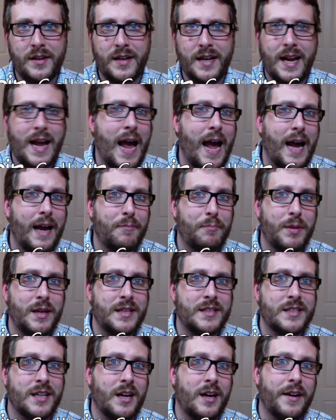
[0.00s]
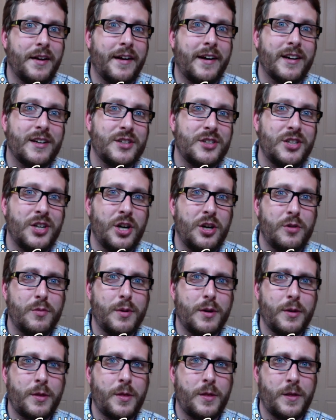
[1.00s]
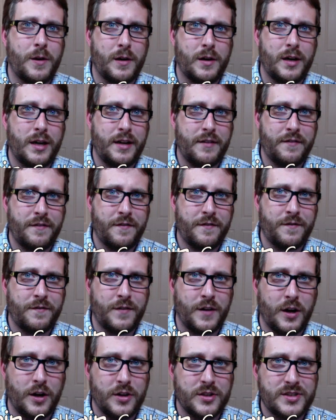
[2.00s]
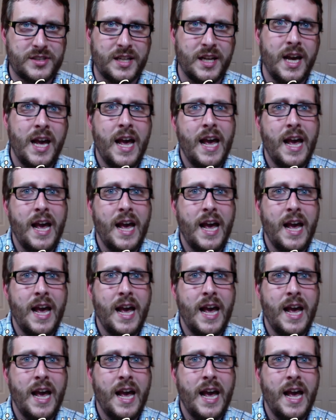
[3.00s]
and it happens on October 31st.